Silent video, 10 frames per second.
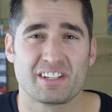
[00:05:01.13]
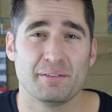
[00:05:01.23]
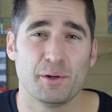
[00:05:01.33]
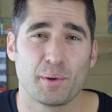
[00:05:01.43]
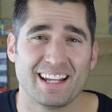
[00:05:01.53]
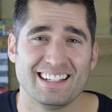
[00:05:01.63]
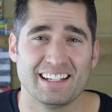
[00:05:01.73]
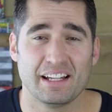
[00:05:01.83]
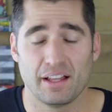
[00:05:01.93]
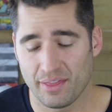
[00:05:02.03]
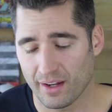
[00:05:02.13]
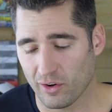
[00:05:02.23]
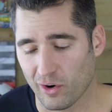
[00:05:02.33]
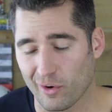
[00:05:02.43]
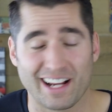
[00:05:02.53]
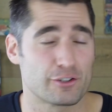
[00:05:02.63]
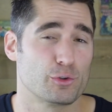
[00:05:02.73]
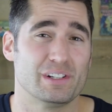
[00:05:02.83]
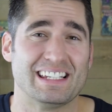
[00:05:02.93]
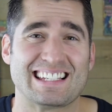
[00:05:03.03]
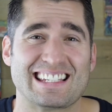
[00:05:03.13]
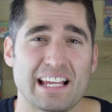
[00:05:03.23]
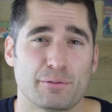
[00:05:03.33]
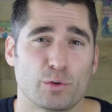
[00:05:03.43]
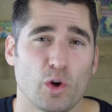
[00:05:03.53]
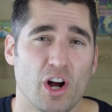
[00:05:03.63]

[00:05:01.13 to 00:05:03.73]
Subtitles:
to give you an idea, there are actually several